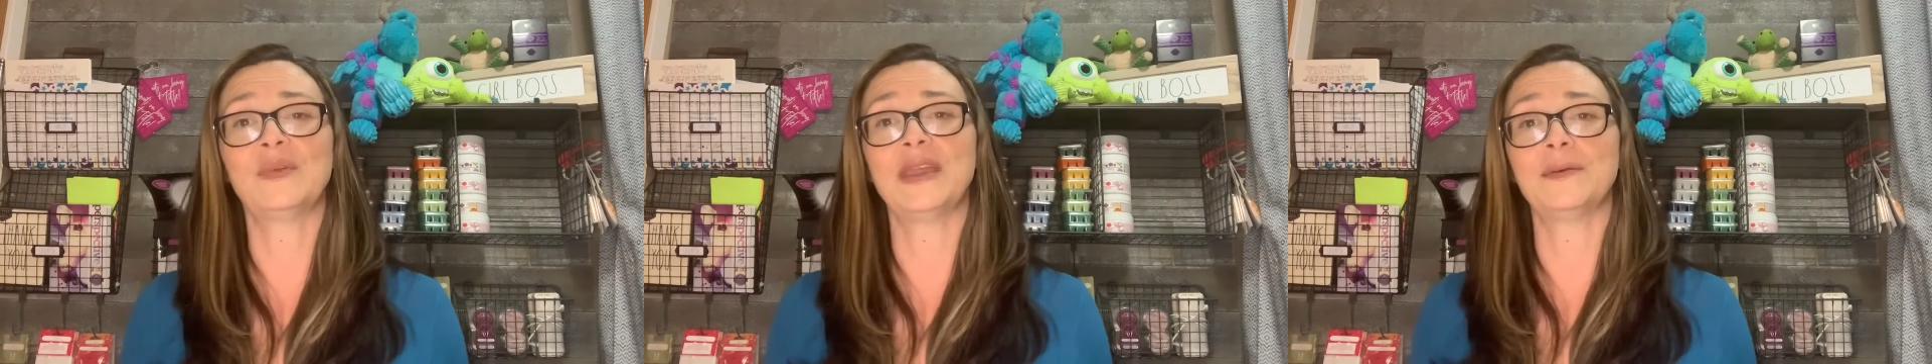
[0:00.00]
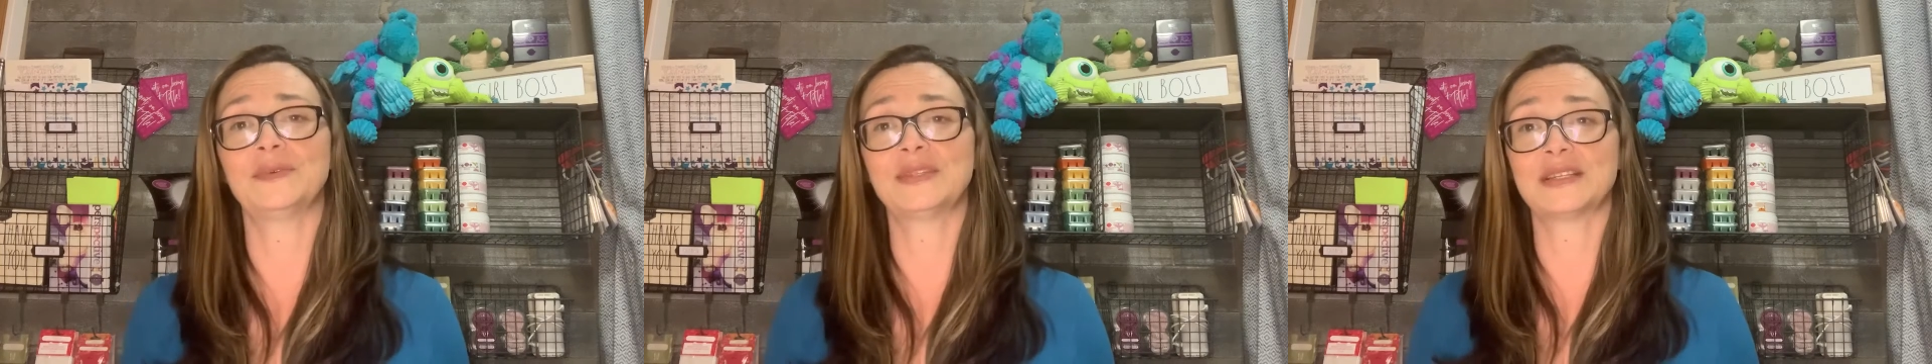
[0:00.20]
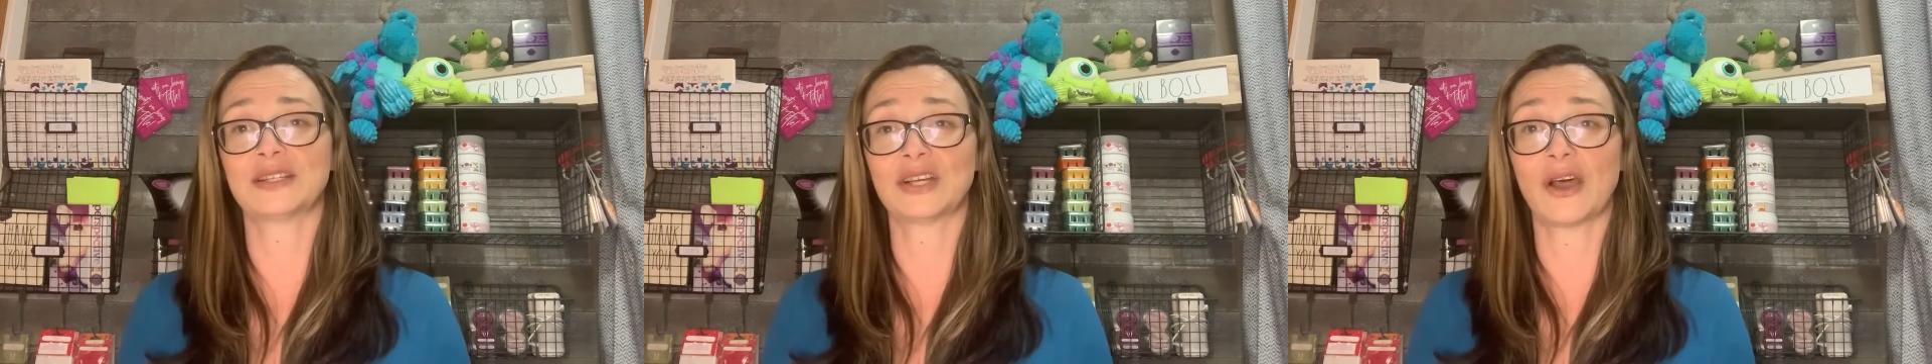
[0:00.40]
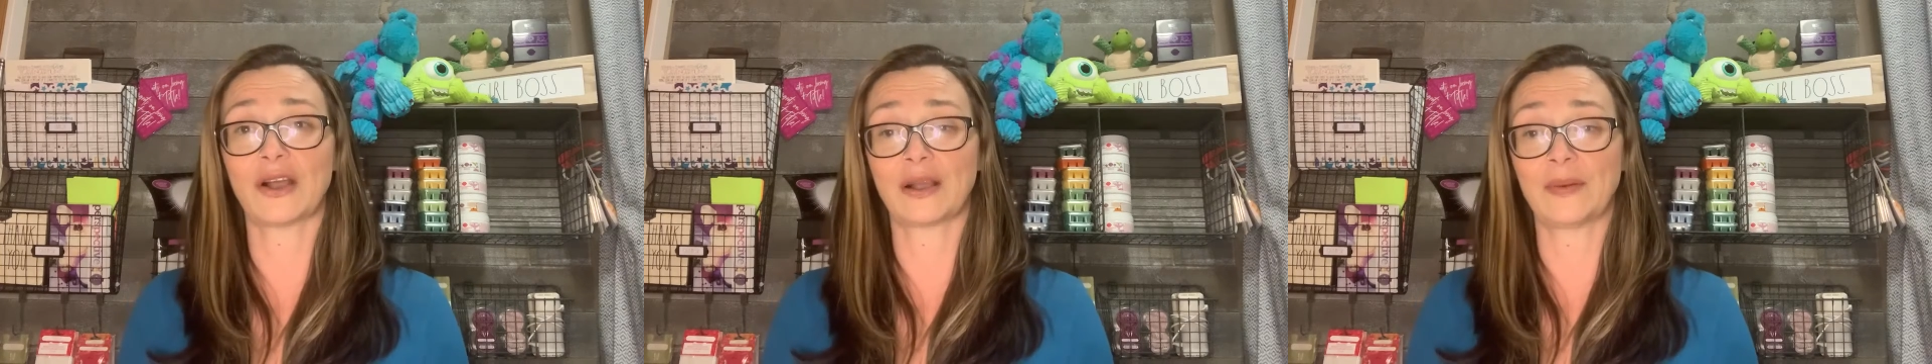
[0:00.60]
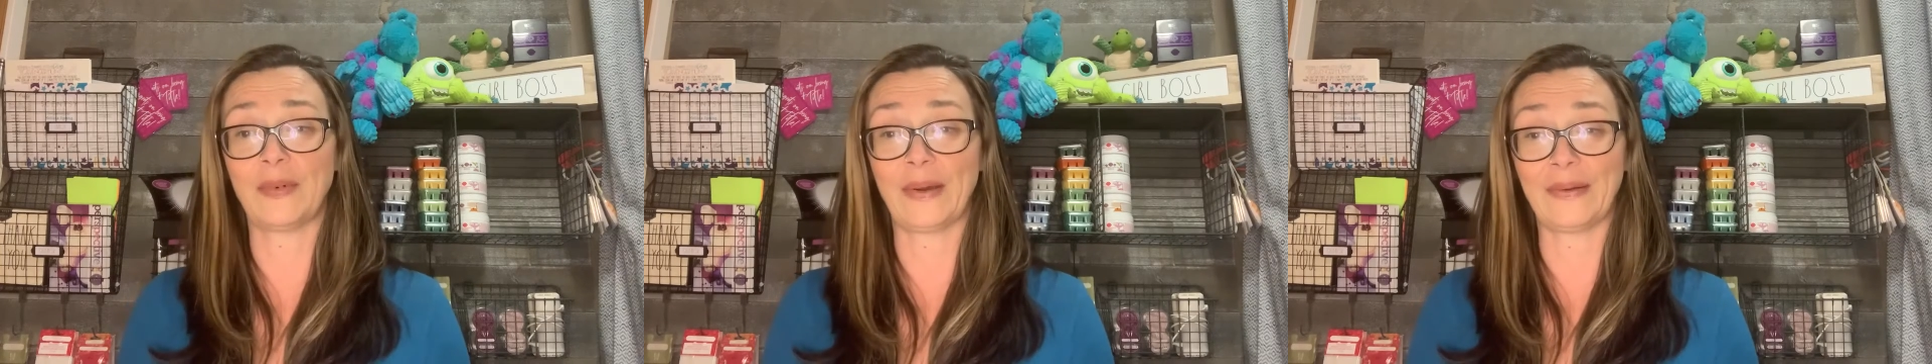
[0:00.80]
be able to
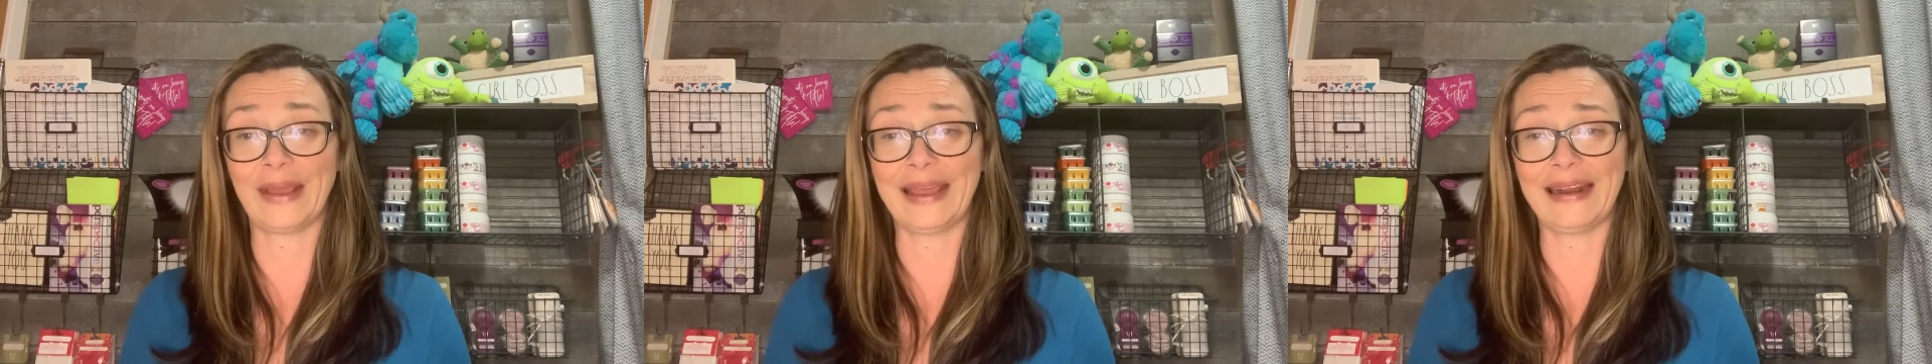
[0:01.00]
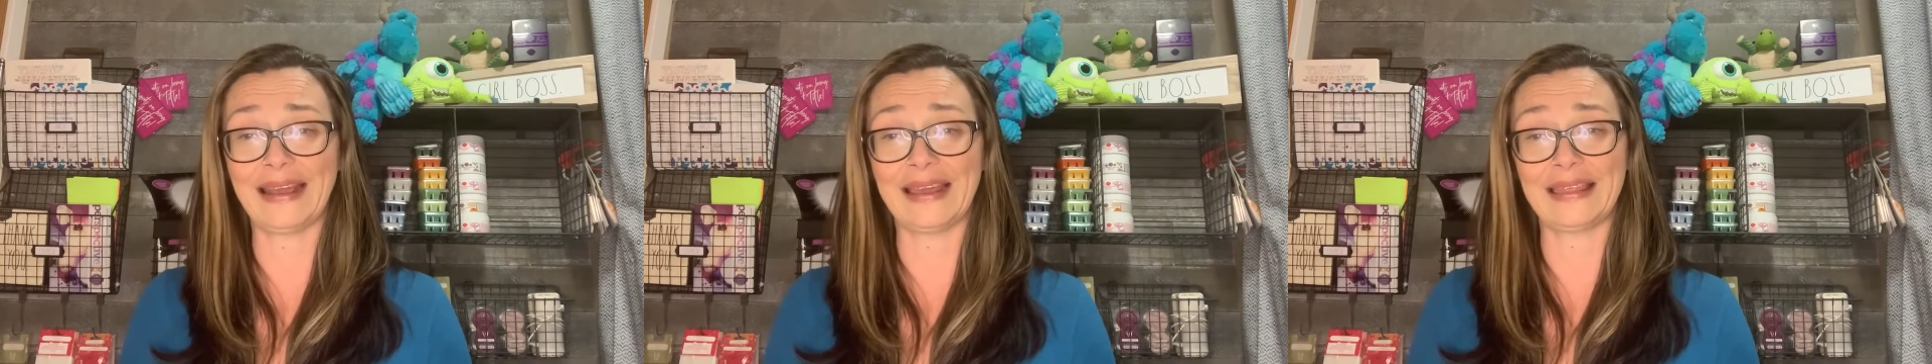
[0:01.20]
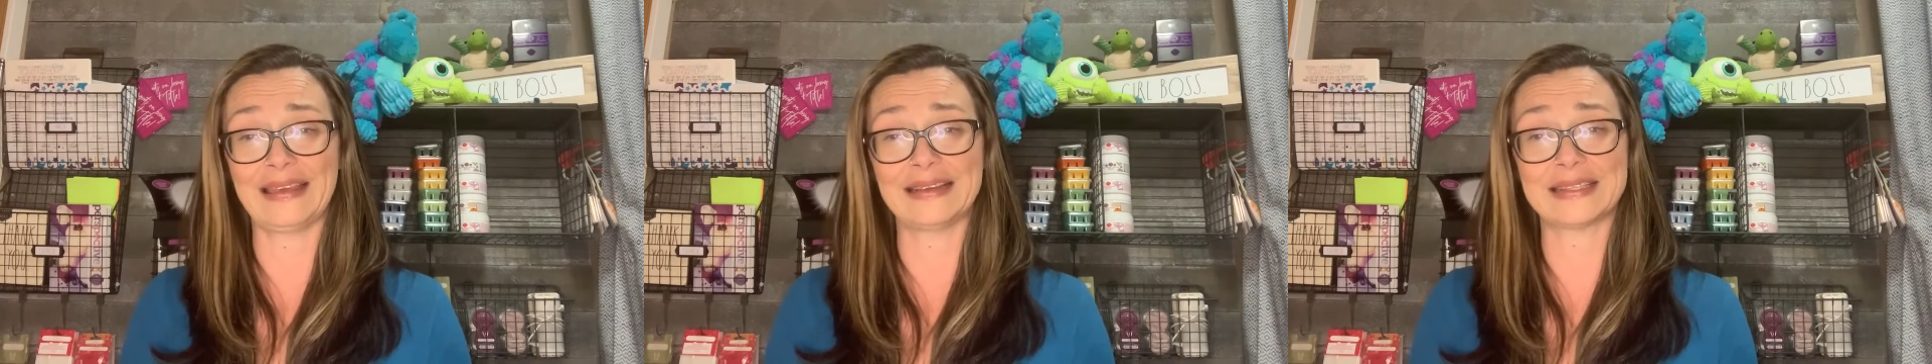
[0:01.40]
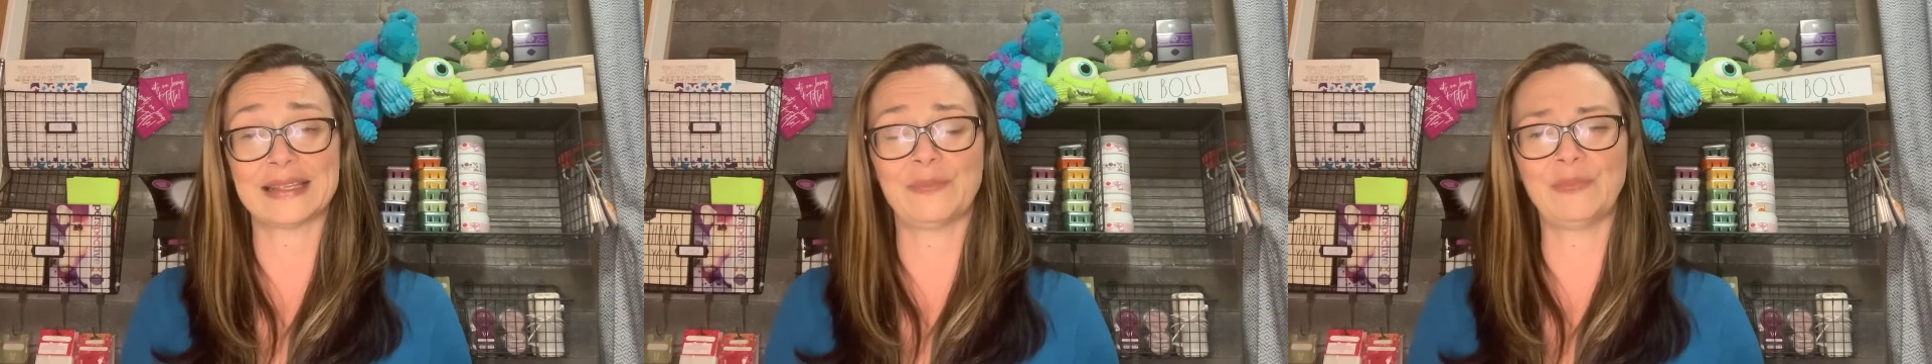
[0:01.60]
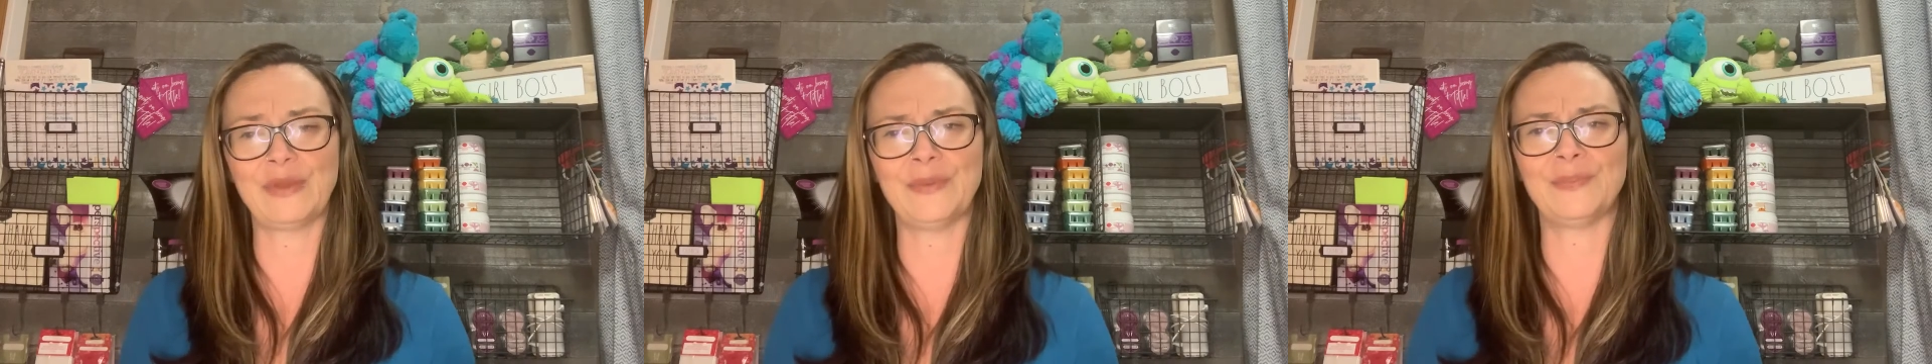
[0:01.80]
talk about it. I think
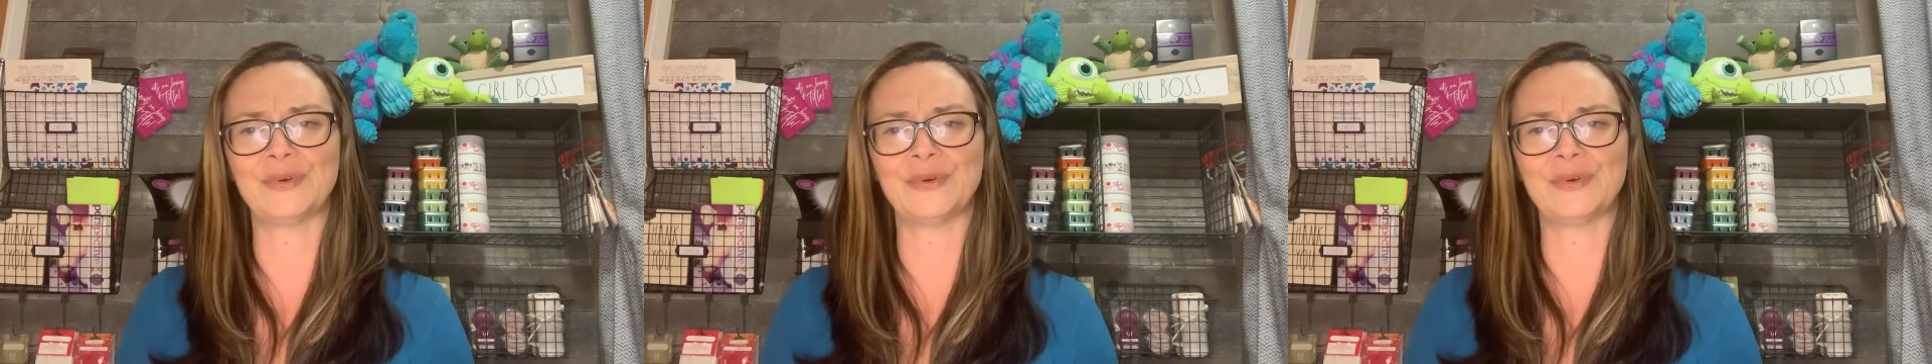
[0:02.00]
some people